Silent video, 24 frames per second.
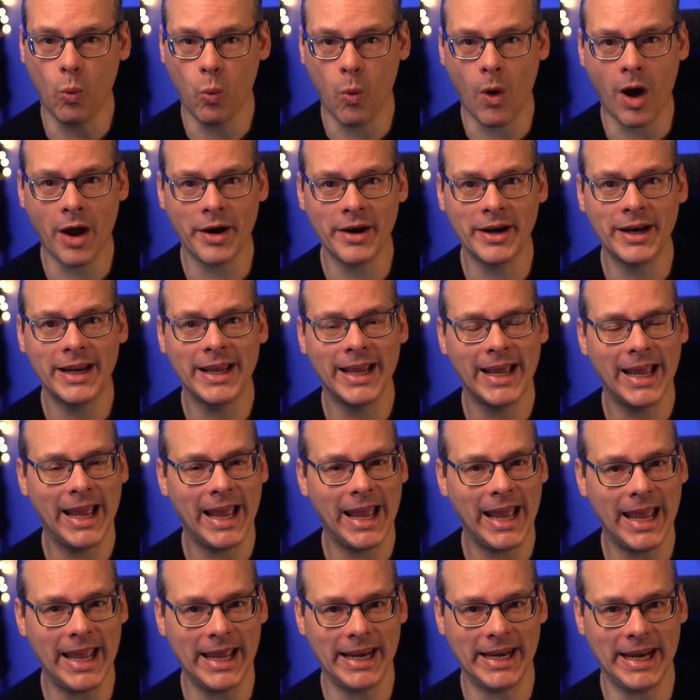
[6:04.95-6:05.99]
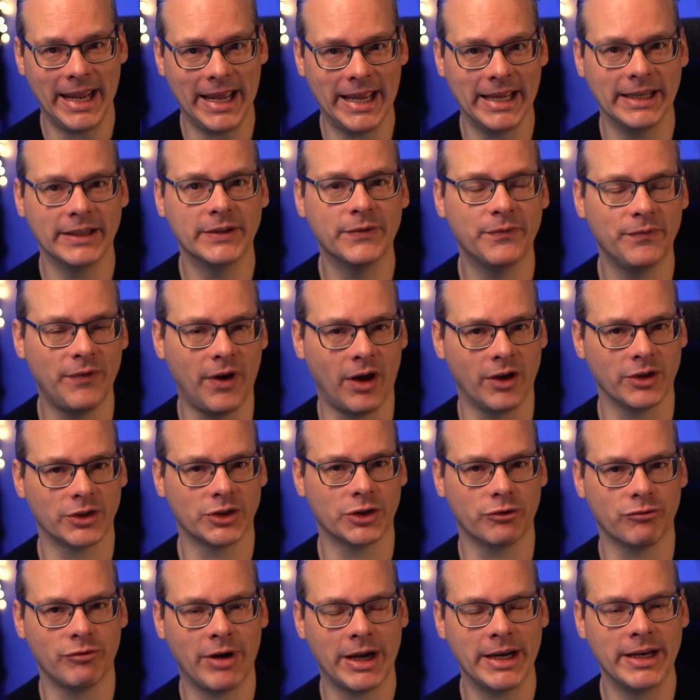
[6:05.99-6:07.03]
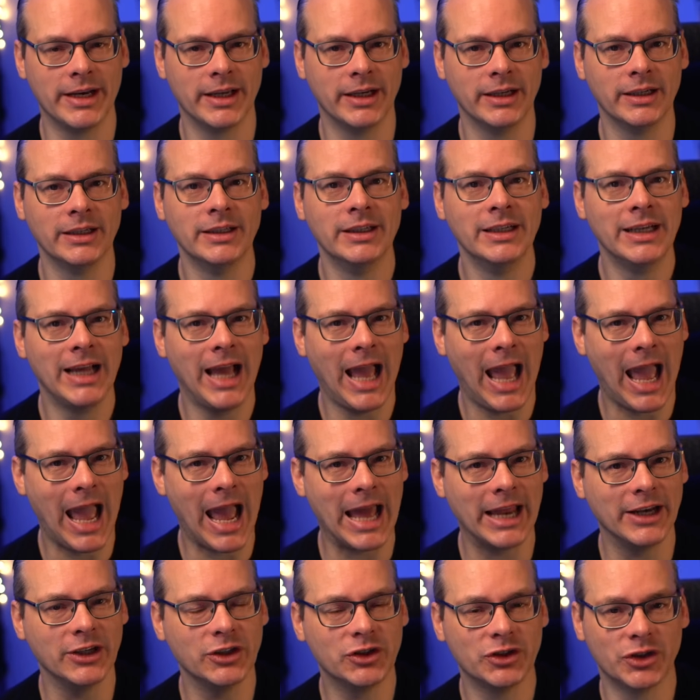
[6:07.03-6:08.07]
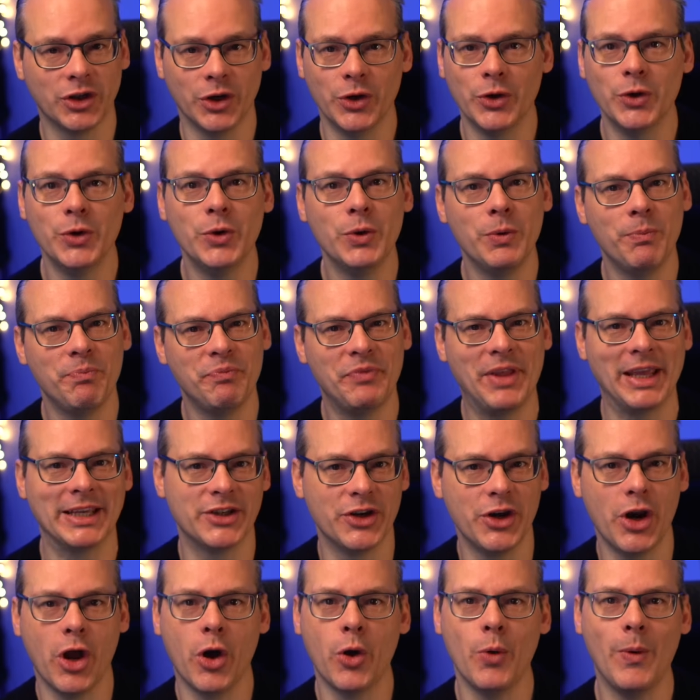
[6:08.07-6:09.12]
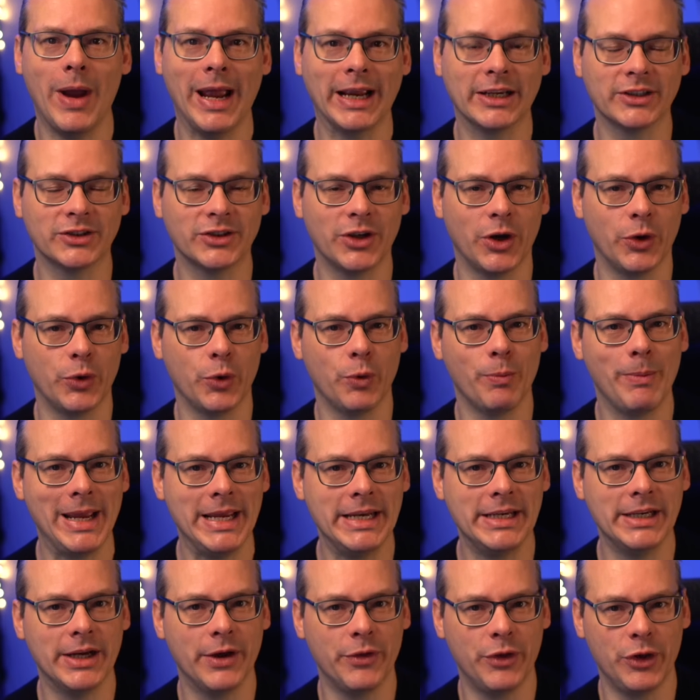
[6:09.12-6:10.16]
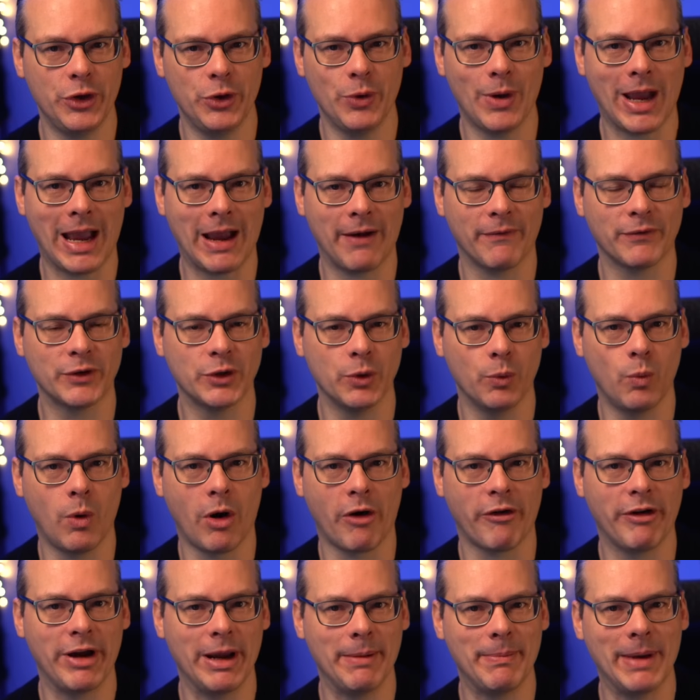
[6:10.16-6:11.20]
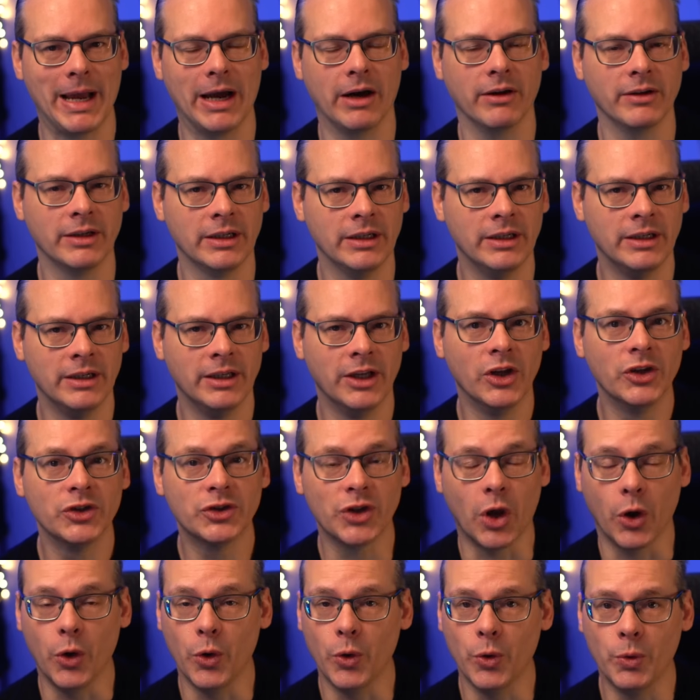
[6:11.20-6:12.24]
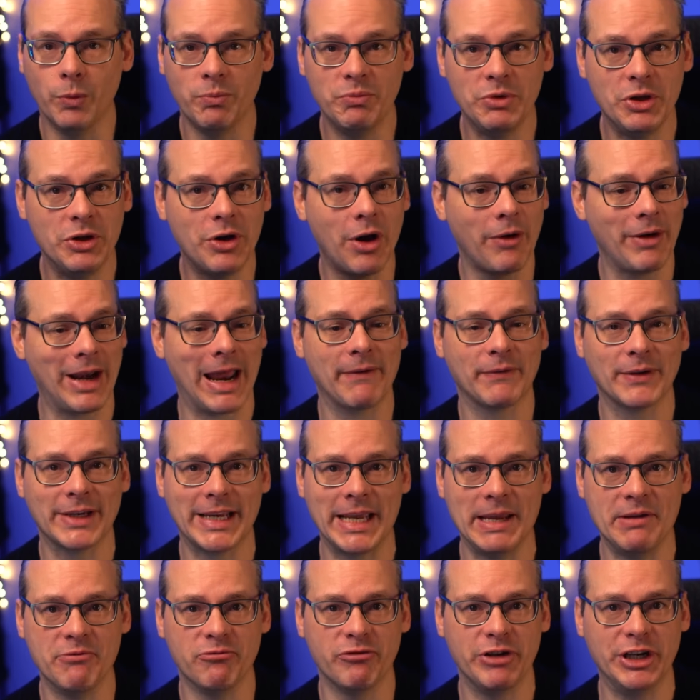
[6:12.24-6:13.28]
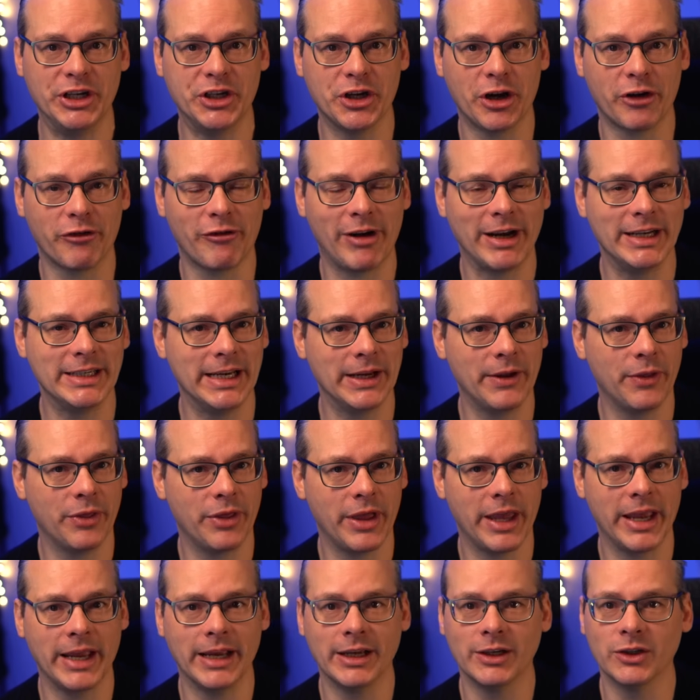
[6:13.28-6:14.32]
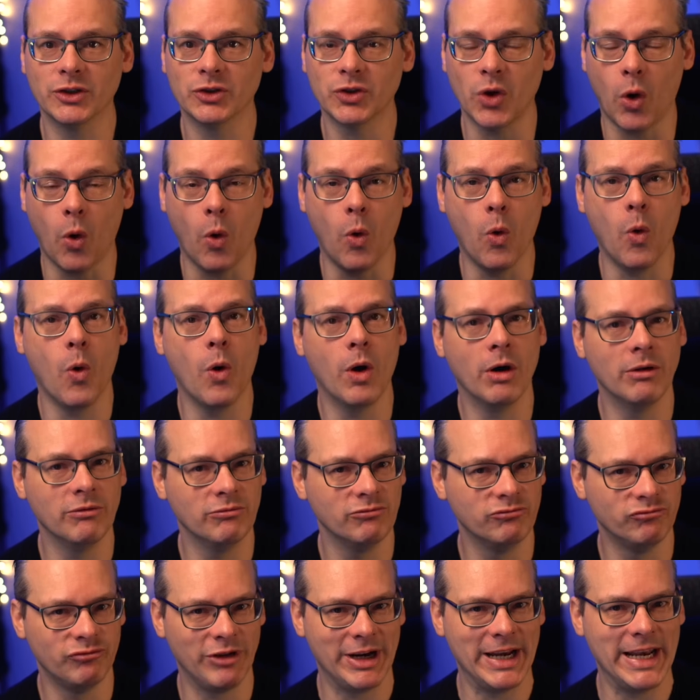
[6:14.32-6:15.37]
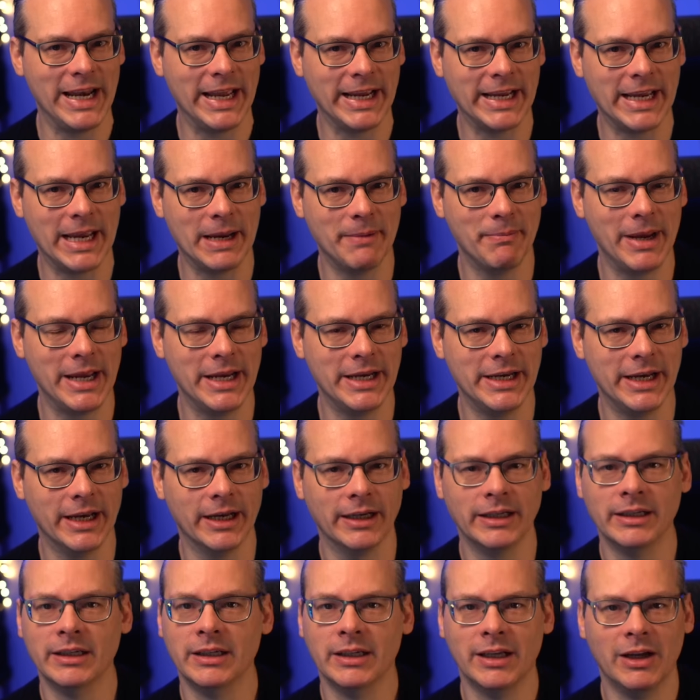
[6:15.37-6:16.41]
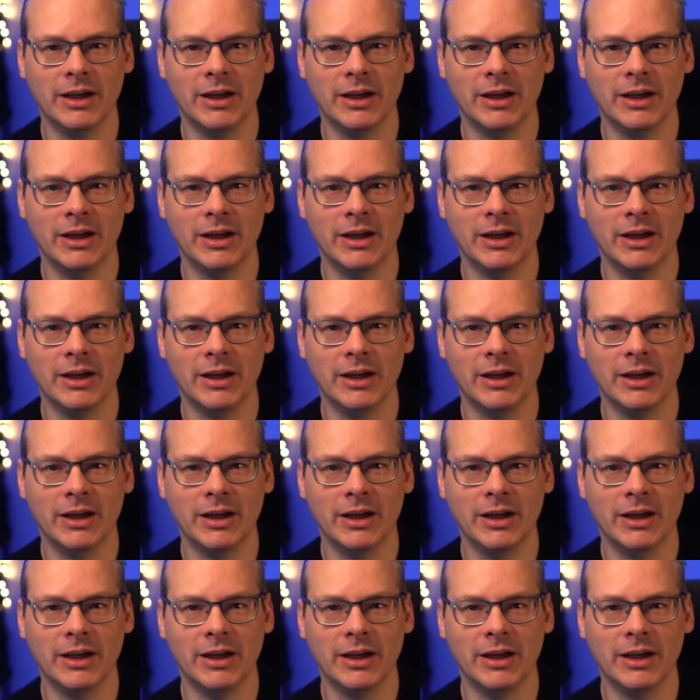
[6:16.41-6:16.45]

One, it is fast to render. And two, there's no external media that you have to worry about. So you don't have to keep regenerating things or relinking media.